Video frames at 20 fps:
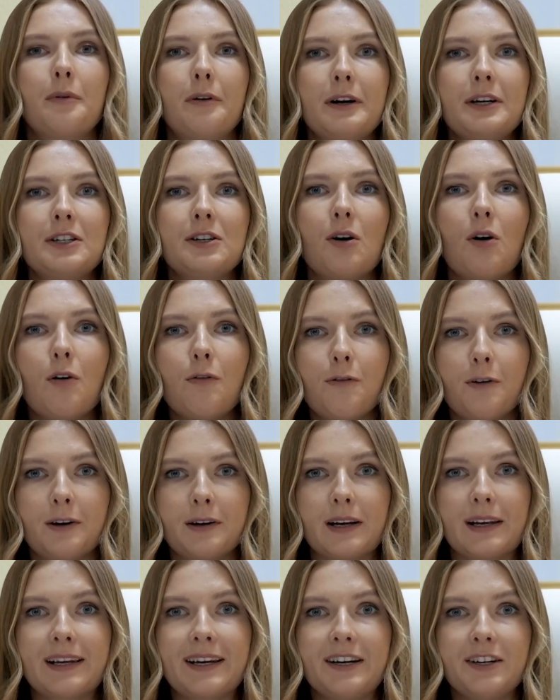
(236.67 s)
Pretty
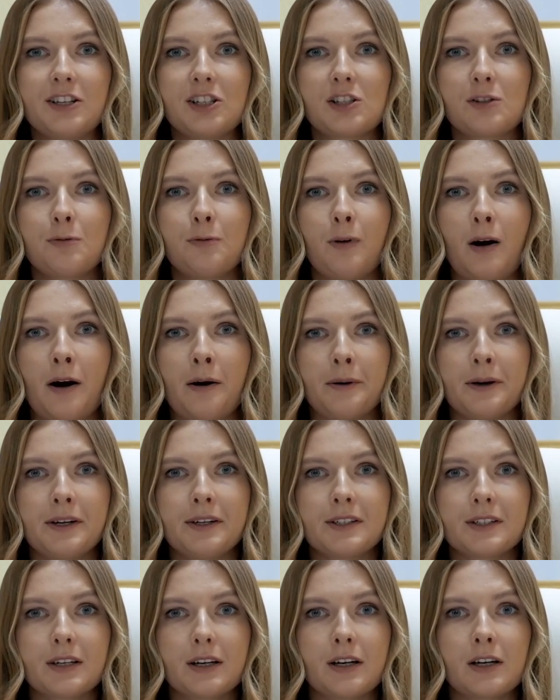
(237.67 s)
often, ladies
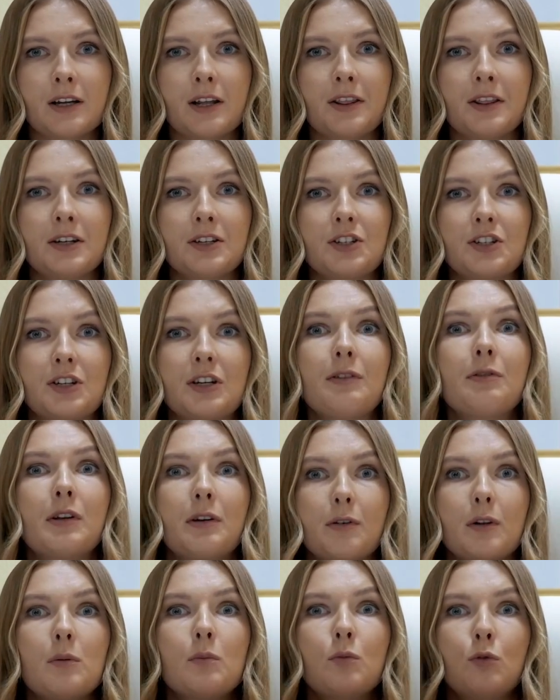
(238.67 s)
worry that if
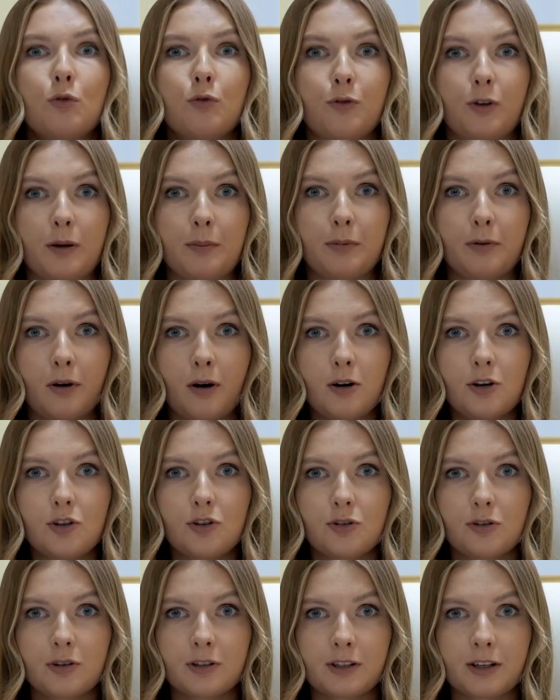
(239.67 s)
they will move abroad
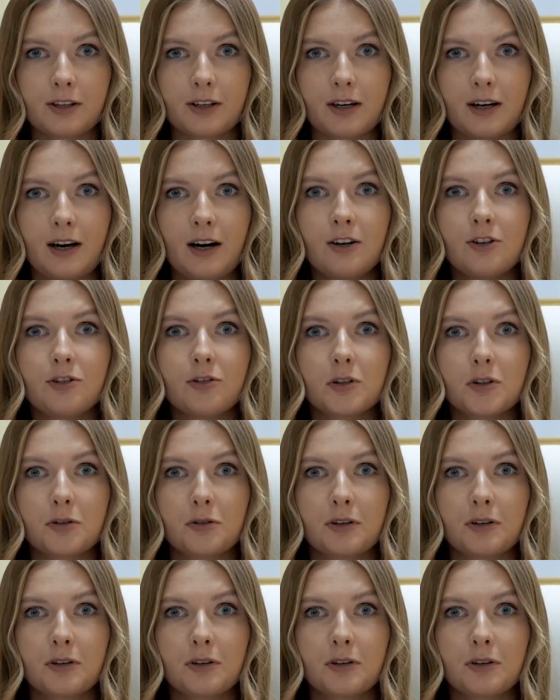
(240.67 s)
to another country, to